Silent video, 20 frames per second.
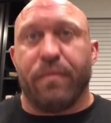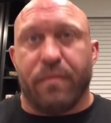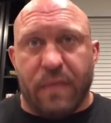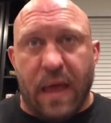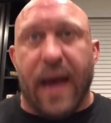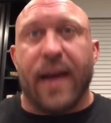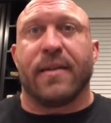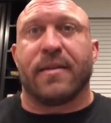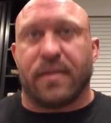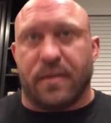
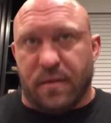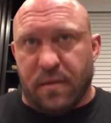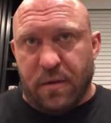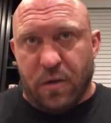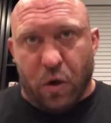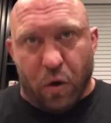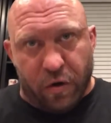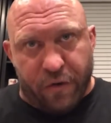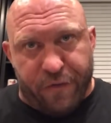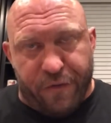That's,
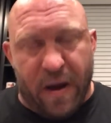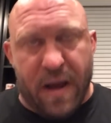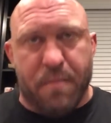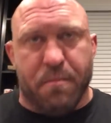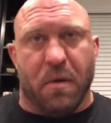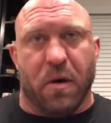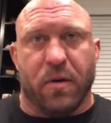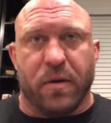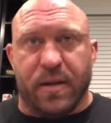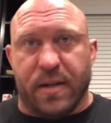you go to fight
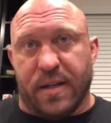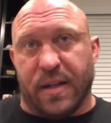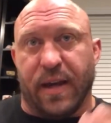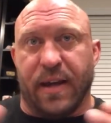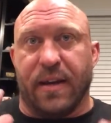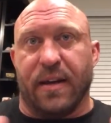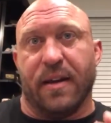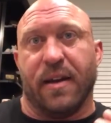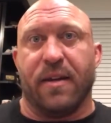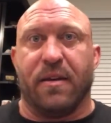mode. It's
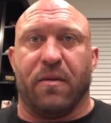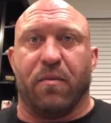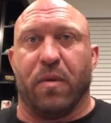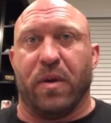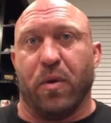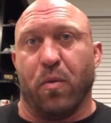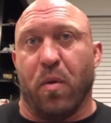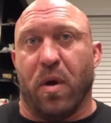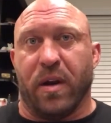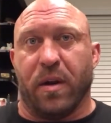like, and then
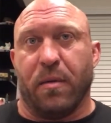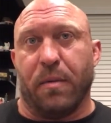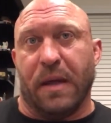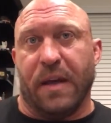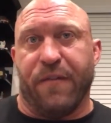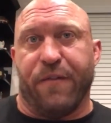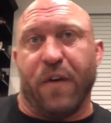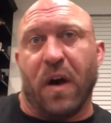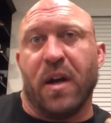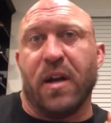when you want to
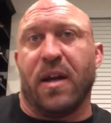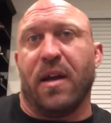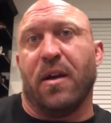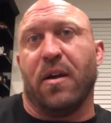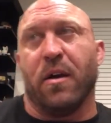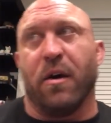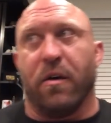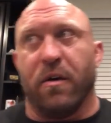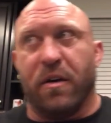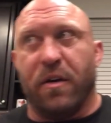be funny,
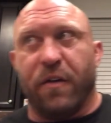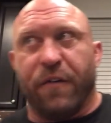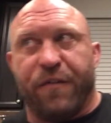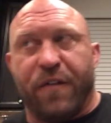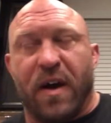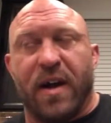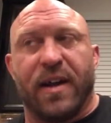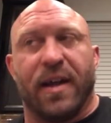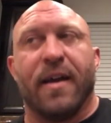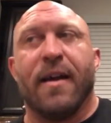you go, you're
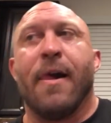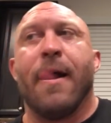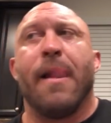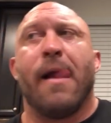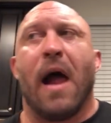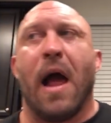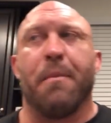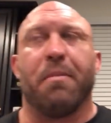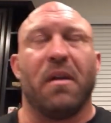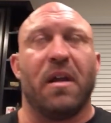funny.
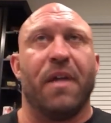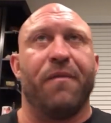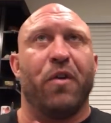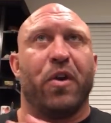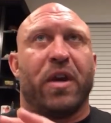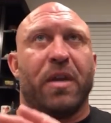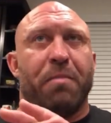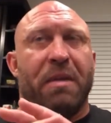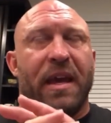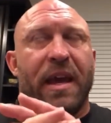I believe you
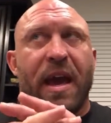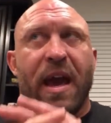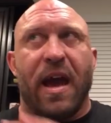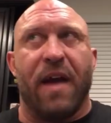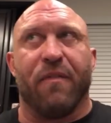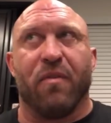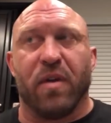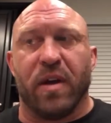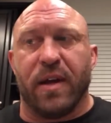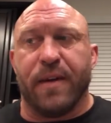could be
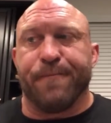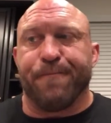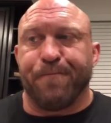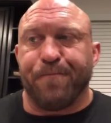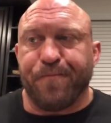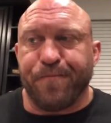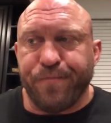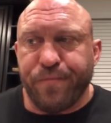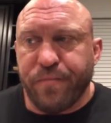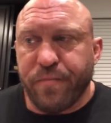
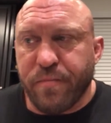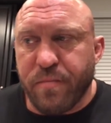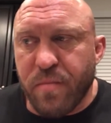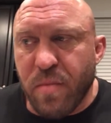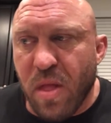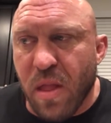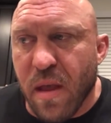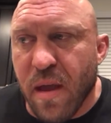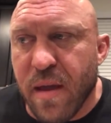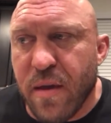
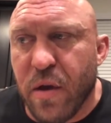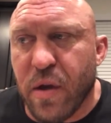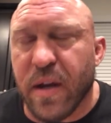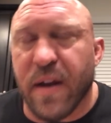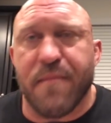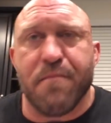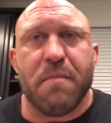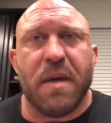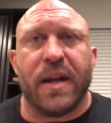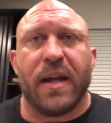you can
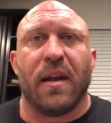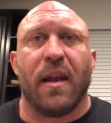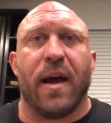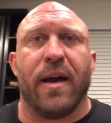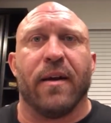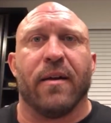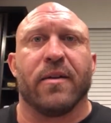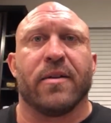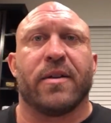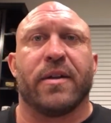have many
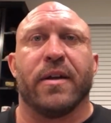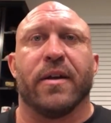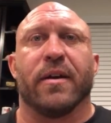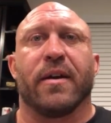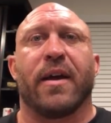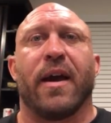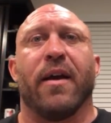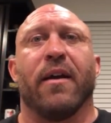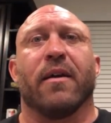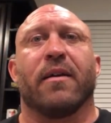layers to your
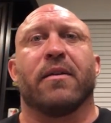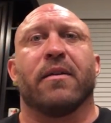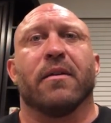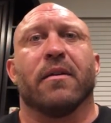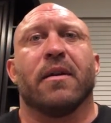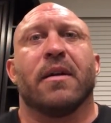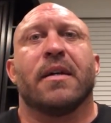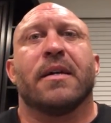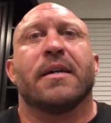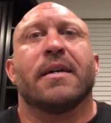
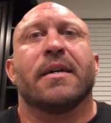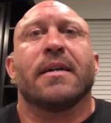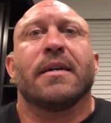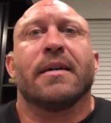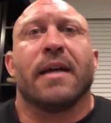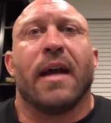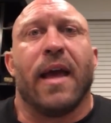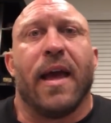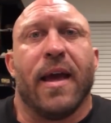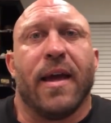character.
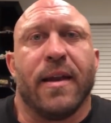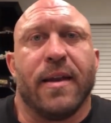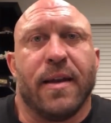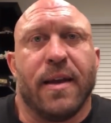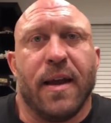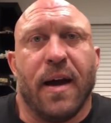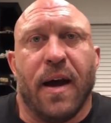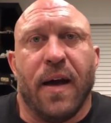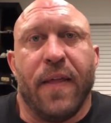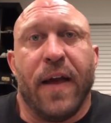And
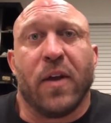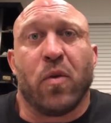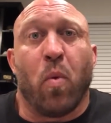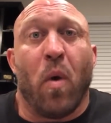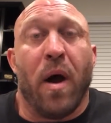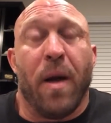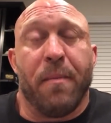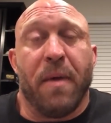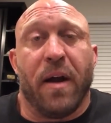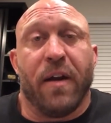that's
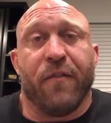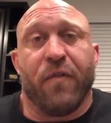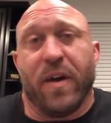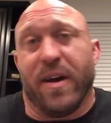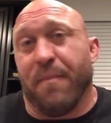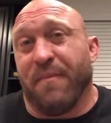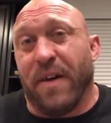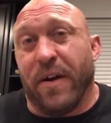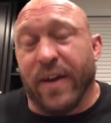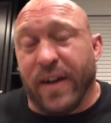why I'm not
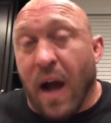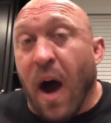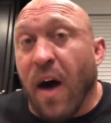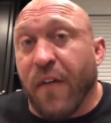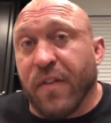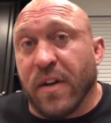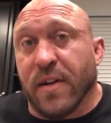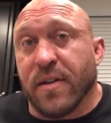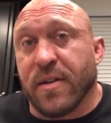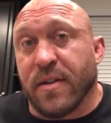afraid. I'm very
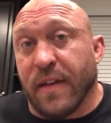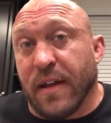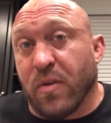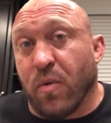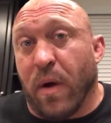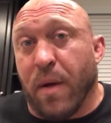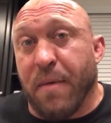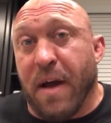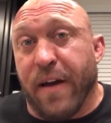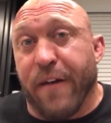confident, so that's
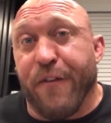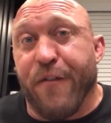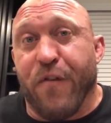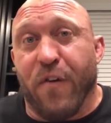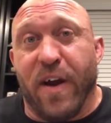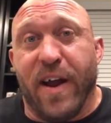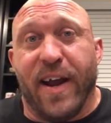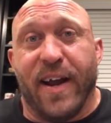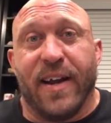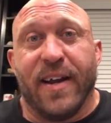why I'm not
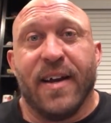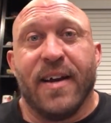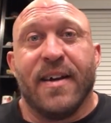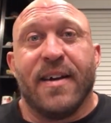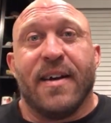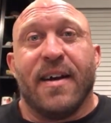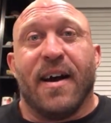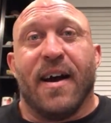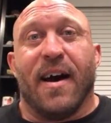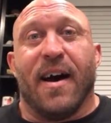afraid
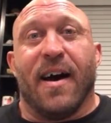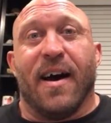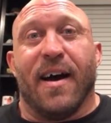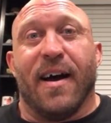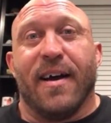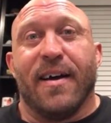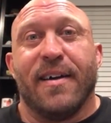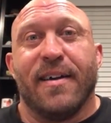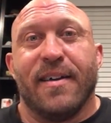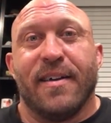
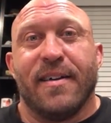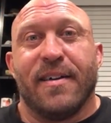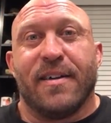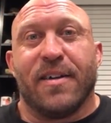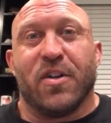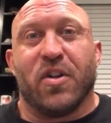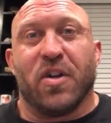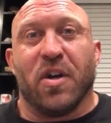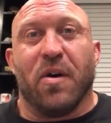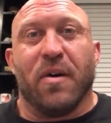
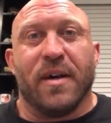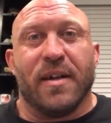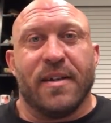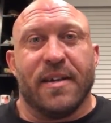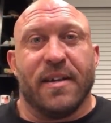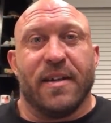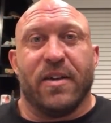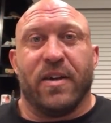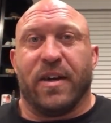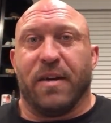to show it.
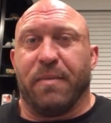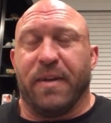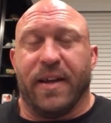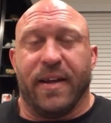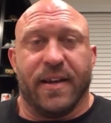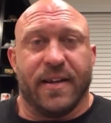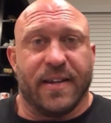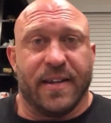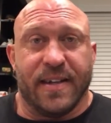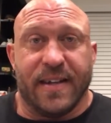And you could
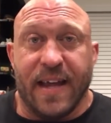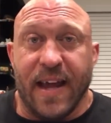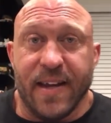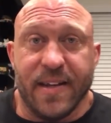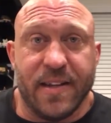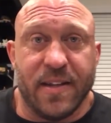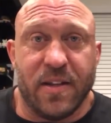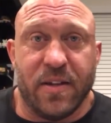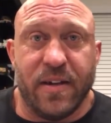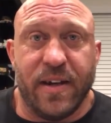be as
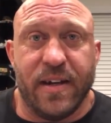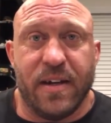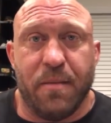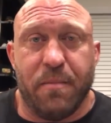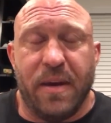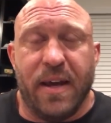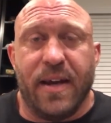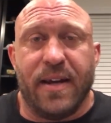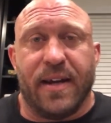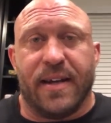intense as you need to
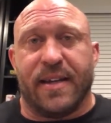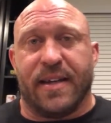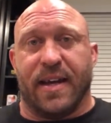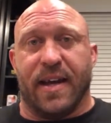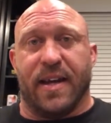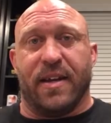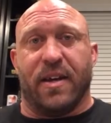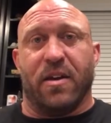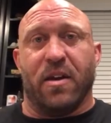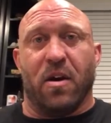be in it.
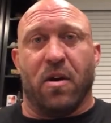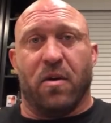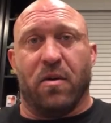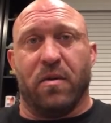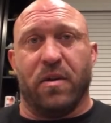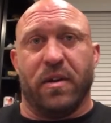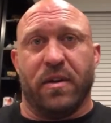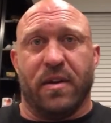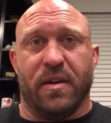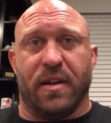Again, you
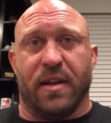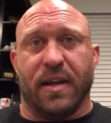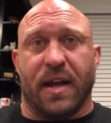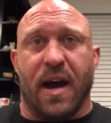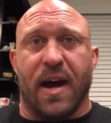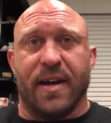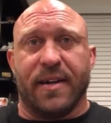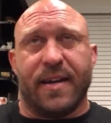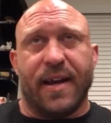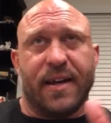know the
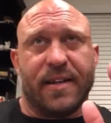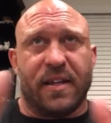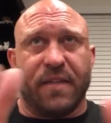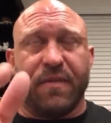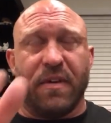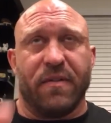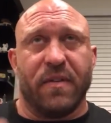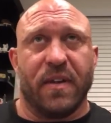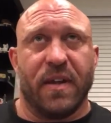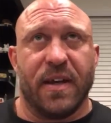context
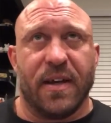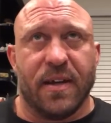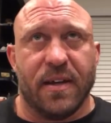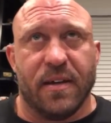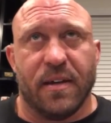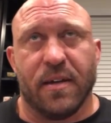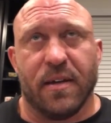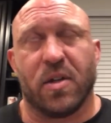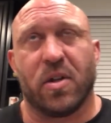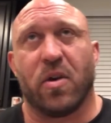of everything
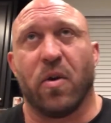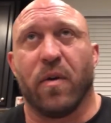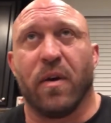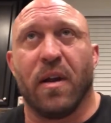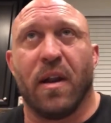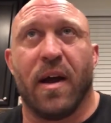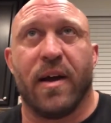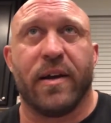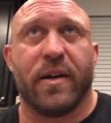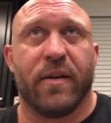and the
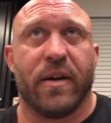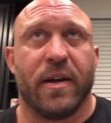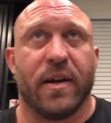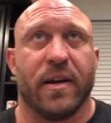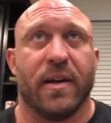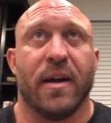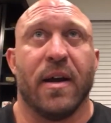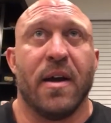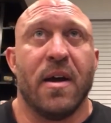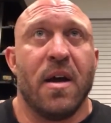storyline you're in
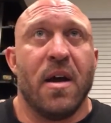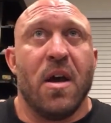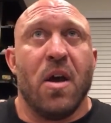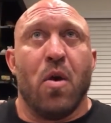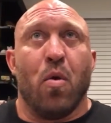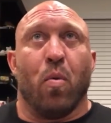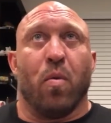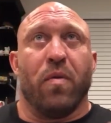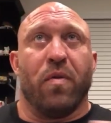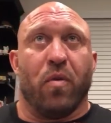and
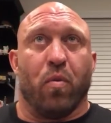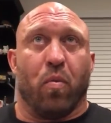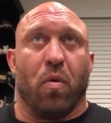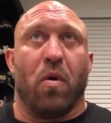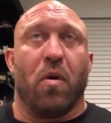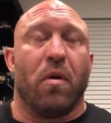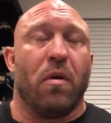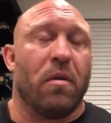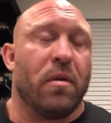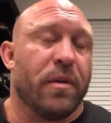the
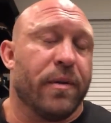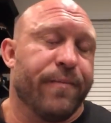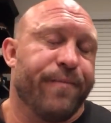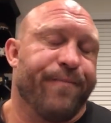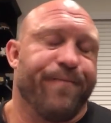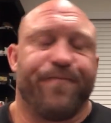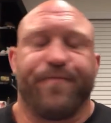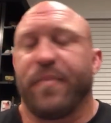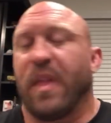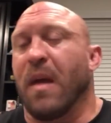role.
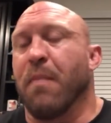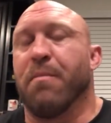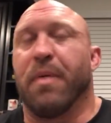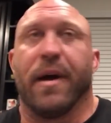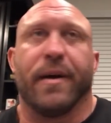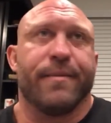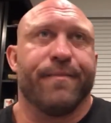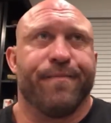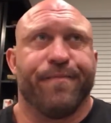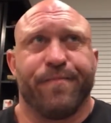
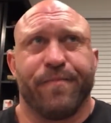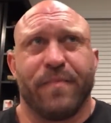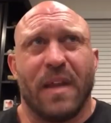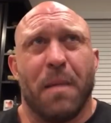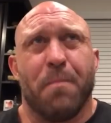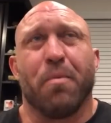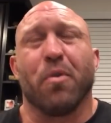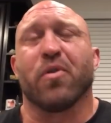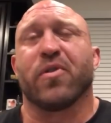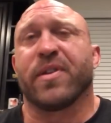But
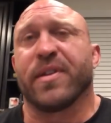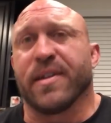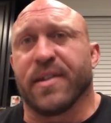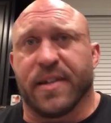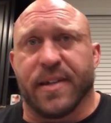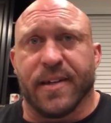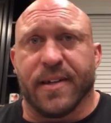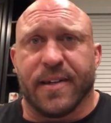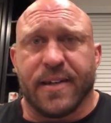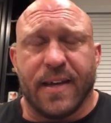
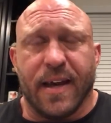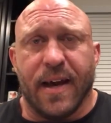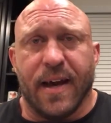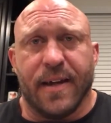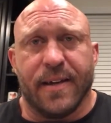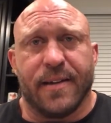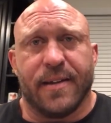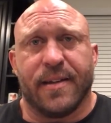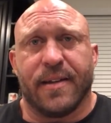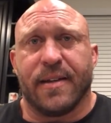persistence,
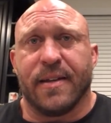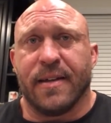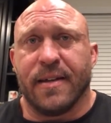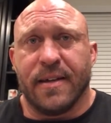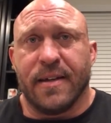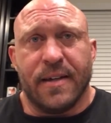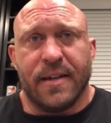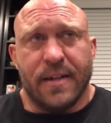guys.